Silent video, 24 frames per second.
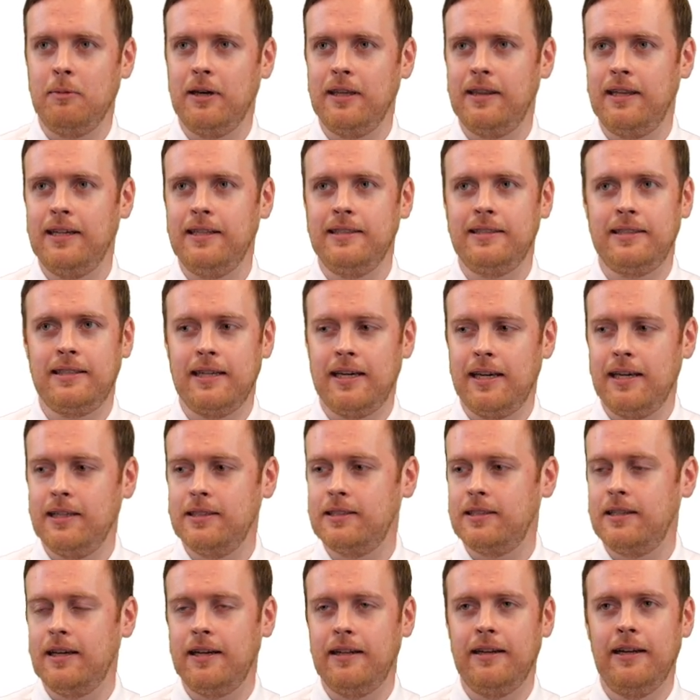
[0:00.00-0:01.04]
but then
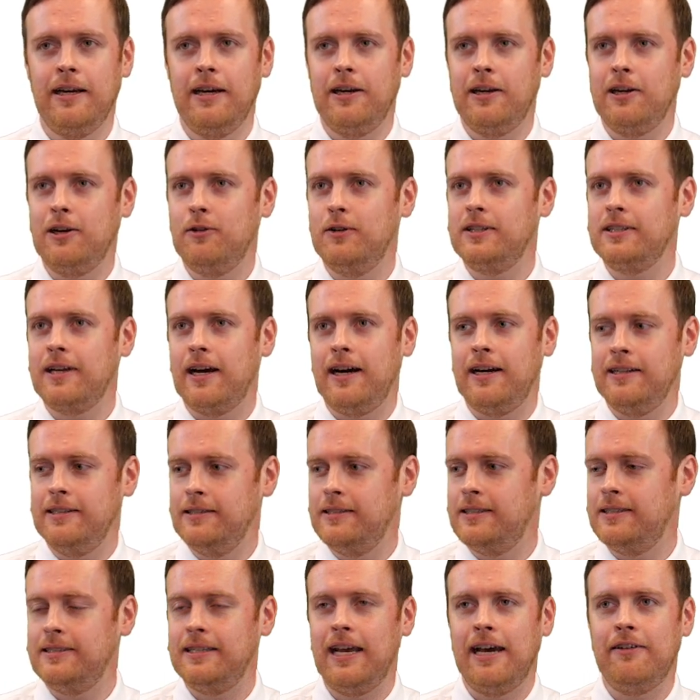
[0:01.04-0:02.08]
sees that it's gotten
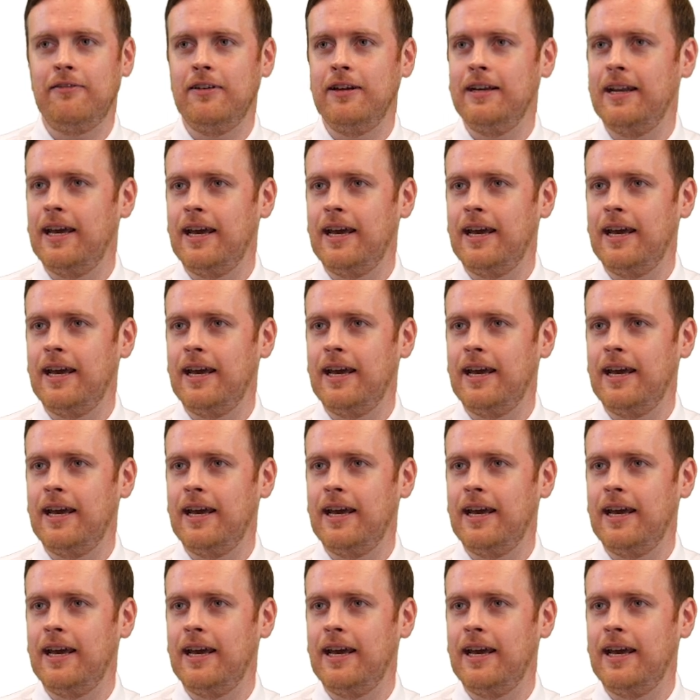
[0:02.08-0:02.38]
7,